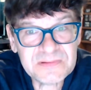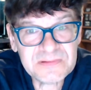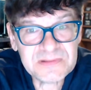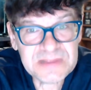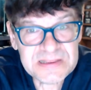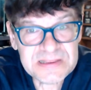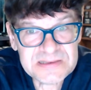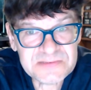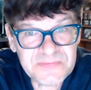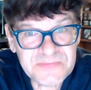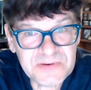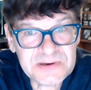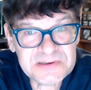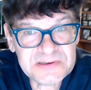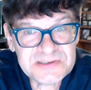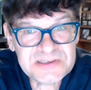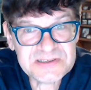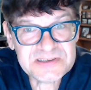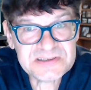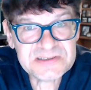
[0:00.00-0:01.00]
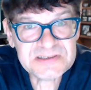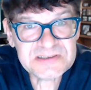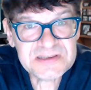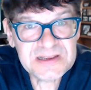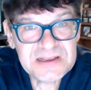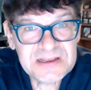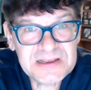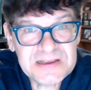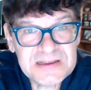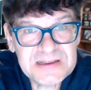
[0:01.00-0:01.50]
these verses
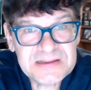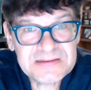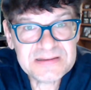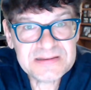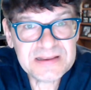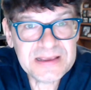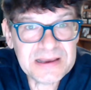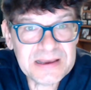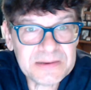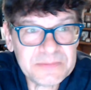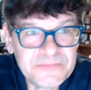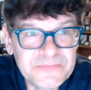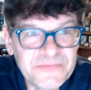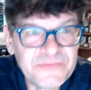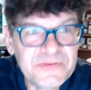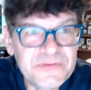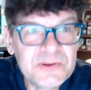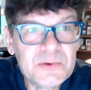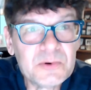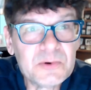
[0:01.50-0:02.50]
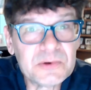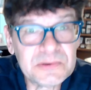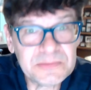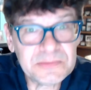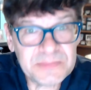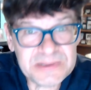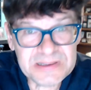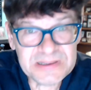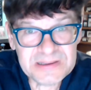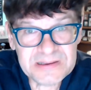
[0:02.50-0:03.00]
to help fuel
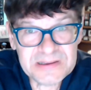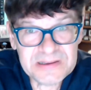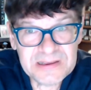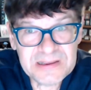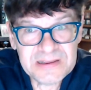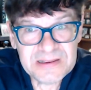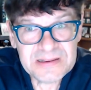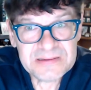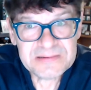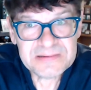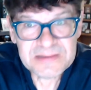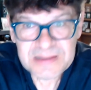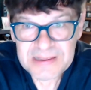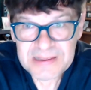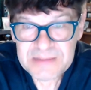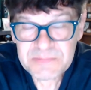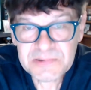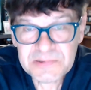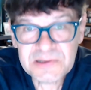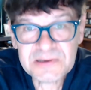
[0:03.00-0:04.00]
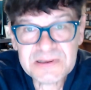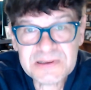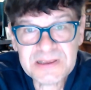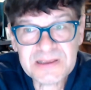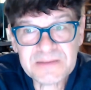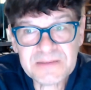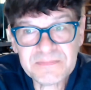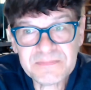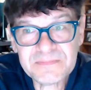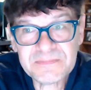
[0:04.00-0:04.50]
me to keep
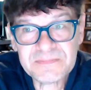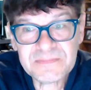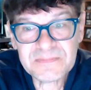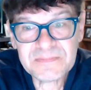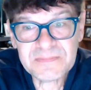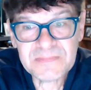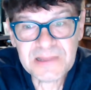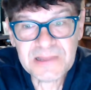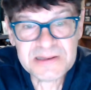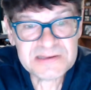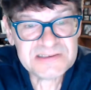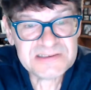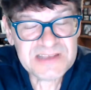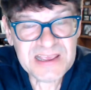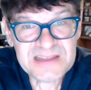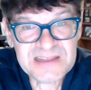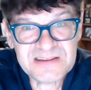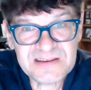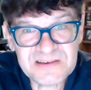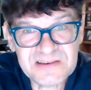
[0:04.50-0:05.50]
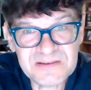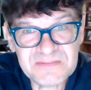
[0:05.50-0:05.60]
looking. I just had to